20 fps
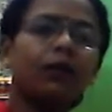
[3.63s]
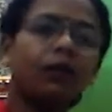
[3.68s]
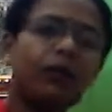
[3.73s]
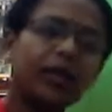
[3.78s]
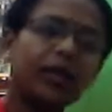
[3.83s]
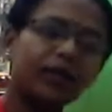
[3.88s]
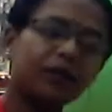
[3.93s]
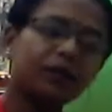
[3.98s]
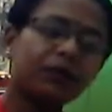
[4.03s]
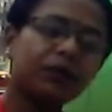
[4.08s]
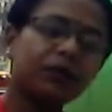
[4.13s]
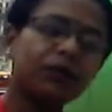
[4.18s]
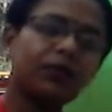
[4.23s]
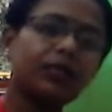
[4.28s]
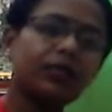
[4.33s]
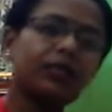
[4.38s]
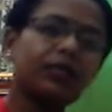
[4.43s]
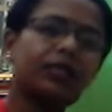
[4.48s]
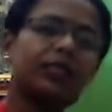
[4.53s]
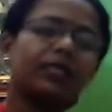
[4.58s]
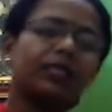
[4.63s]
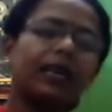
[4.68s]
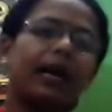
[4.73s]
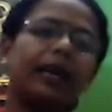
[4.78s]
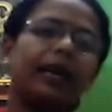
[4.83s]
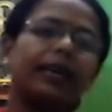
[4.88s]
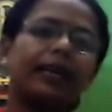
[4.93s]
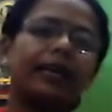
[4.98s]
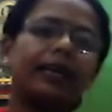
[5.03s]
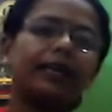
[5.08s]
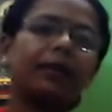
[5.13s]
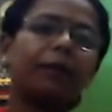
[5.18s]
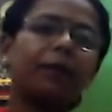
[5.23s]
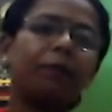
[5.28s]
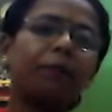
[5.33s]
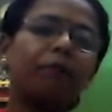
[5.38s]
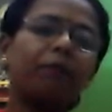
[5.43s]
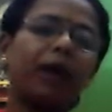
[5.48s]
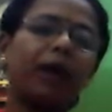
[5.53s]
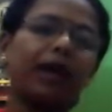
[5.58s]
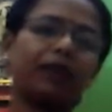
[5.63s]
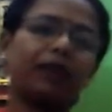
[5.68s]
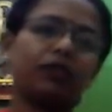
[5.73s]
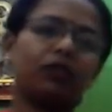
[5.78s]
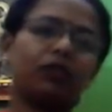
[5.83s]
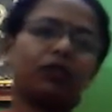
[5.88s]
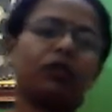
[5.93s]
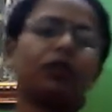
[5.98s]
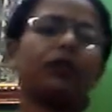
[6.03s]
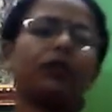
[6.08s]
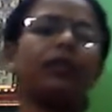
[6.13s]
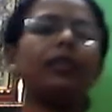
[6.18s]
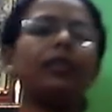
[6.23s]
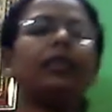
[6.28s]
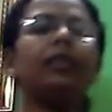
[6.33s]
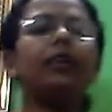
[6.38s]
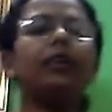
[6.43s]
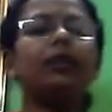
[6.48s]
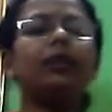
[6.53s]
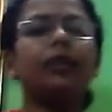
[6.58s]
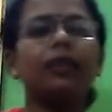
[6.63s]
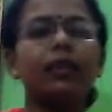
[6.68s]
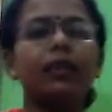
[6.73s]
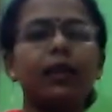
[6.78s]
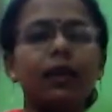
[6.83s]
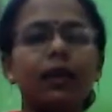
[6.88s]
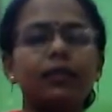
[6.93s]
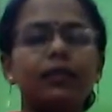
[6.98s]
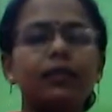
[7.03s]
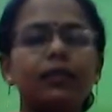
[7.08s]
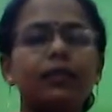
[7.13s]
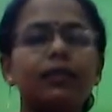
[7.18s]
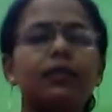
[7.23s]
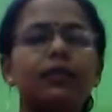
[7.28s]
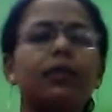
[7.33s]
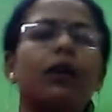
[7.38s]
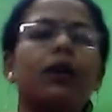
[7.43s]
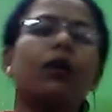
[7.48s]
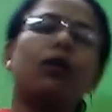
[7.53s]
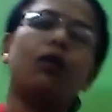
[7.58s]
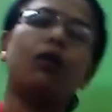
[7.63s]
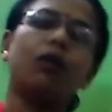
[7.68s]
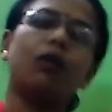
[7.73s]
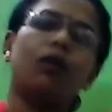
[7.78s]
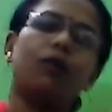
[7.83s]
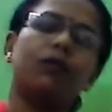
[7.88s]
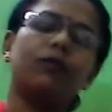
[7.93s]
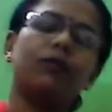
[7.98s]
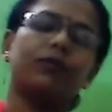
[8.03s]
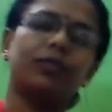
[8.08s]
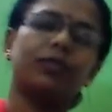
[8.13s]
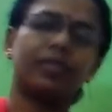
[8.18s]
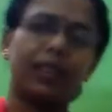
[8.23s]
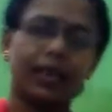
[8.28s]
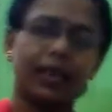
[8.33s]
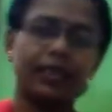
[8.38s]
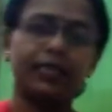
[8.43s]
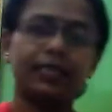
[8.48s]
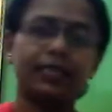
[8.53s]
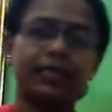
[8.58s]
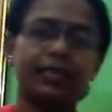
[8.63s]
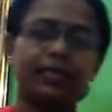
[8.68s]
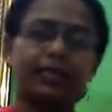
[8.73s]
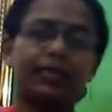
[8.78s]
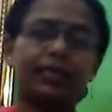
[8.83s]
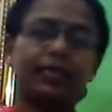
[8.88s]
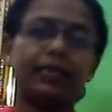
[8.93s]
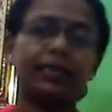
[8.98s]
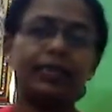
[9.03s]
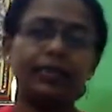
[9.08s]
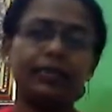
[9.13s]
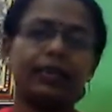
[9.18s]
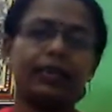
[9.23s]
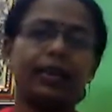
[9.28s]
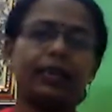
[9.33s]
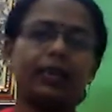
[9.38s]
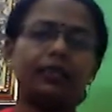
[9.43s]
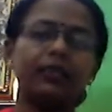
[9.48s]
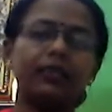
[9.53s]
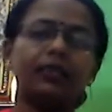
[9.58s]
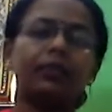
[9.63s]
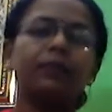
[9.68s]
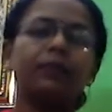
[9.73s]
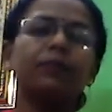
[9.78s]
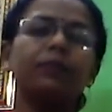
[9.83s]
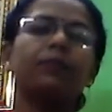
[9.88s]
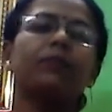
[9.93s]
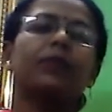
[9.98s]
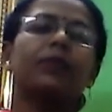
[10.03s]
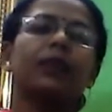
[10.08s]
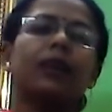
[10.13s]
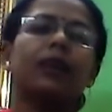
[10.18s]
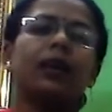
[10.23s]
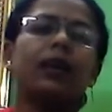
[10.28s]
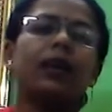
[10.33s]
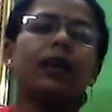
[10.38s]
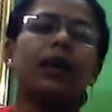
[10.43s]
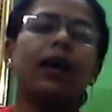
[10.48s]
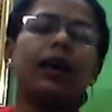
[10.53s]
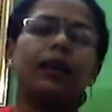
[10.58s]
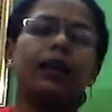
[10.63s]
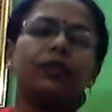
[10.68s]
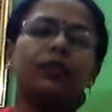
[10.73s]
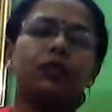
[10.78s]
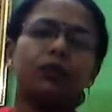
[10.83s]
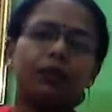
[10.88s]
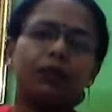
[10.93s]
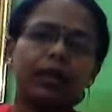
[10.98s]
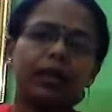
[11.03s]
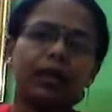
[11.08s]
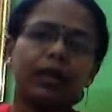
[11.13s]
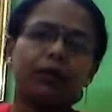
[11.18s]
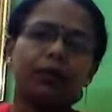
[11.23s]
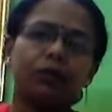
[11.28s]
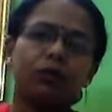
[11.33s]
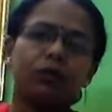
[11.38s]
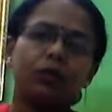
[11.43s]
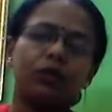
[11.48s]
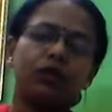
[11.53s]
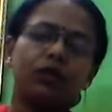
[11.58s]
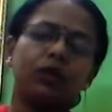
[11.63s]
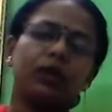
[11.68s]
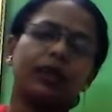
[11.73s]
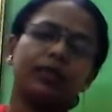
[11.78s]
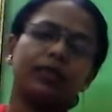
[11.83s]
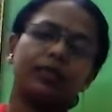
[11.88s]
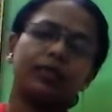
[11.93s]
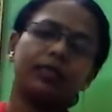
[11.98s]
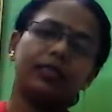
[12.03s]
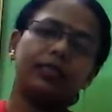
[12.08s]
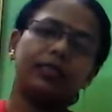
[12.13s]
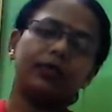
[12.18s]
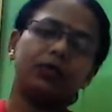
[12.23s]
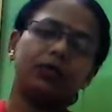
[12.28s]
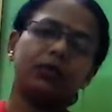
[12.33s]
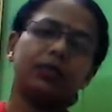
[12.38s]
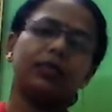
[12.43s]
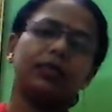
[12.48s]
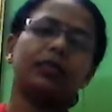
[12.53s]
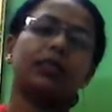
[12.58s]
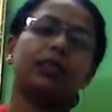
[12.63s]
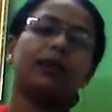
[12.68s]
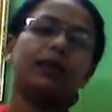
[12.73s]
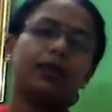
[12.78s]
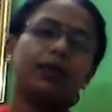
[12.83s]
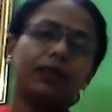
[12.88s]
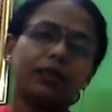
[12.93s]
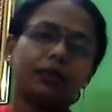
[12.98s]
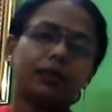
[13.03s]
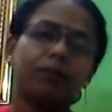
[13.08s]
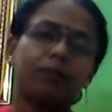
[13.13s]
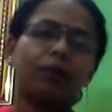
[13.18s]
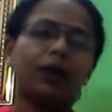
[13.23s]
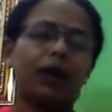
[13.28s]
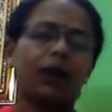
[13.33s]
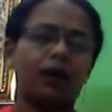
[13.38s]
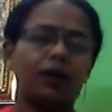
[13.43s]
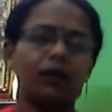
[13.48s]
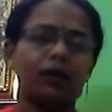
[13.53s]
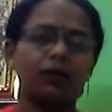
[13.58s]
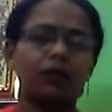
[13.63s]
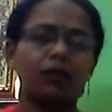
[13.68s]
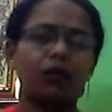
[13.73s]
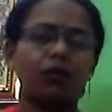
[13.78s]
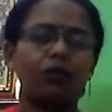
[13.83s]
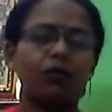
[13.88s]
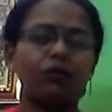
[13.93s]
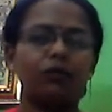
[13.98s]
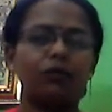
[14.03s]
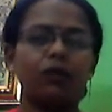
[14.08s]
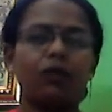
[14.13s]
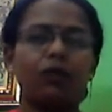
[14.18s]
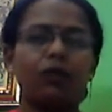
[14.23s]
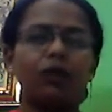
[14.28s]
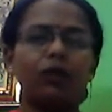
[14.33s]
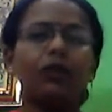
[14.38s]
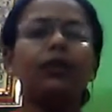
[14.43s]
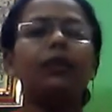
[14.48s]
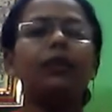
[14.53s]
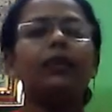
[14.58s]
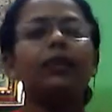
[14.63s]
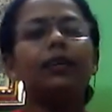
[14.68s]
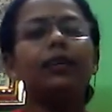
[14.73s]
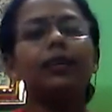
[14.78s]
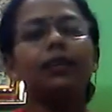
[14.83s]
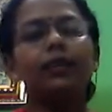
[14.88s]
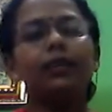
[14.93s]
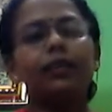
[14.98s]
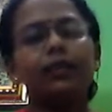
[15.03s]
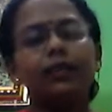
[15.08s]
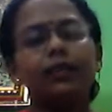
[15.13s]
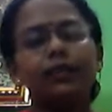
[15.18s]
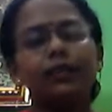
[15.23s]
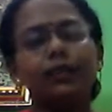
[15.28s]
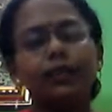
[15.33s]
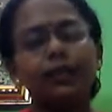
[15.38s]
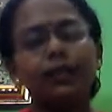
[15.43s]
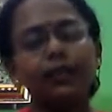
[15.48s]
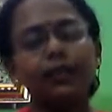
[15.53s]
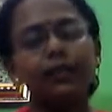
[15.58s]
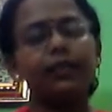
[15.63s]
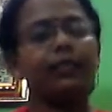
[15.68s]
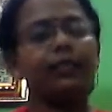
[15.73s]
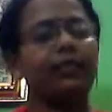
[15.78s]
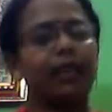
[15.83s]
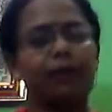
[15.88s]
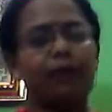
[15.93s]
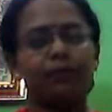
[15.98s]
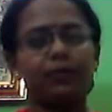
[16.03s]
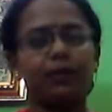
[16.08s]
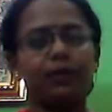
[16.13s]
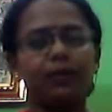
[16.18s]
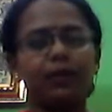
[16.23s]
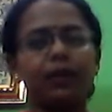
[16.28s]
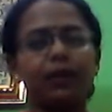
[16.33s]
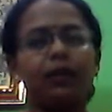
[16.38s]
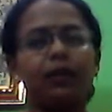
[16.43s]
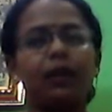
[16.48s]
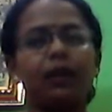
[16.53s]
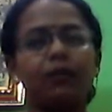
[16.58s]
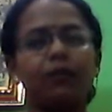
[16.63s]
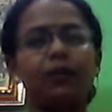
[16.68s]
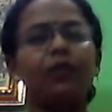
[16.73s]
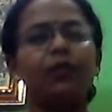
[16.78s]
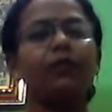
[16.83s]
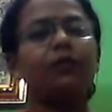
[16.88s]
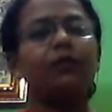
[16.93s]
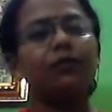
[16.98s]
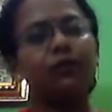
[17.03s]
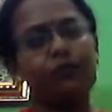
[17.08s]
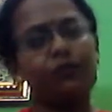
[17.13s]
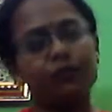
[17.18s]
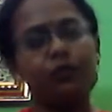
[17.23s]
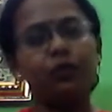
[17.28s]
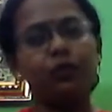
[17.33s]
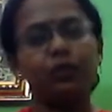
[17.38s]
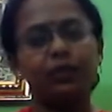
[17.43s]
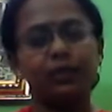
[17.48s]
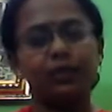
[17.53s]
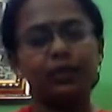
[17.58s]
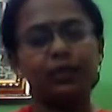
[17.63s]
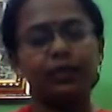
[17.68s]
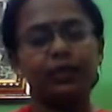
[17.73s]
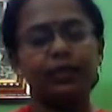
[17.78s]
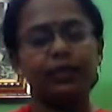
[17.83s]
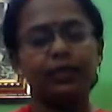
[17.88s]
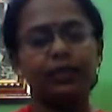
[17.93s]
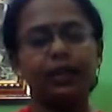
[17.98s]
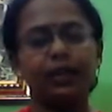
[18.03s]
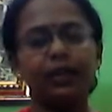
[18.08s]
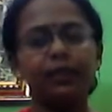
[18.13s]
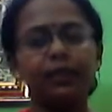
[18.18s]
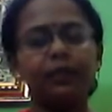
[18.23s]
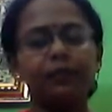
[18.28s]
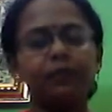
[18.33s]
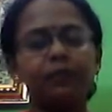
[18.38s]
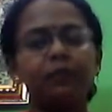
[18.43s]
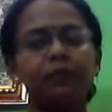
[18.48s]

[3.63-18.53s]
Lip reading: Welcome students, again back to your e-learning classes of science kindergarten, and today I am going to continue the third part of your third chapter, our food, right?